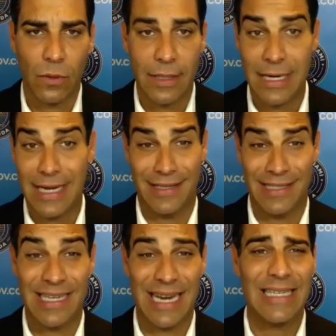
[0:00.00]
in
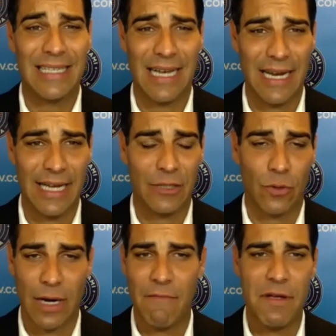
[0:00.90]
today's day and age where
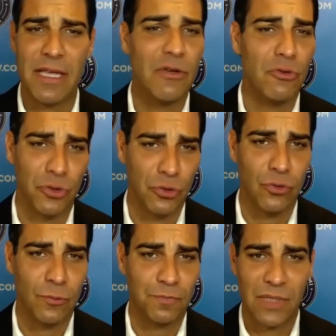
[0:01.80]
everything you do
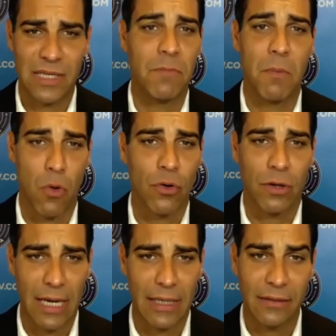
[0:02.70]
is
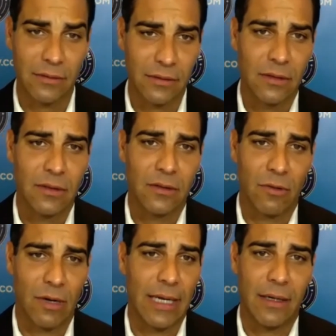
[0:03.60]
memorialized,
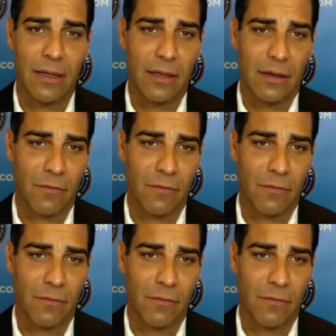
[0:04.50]
right? For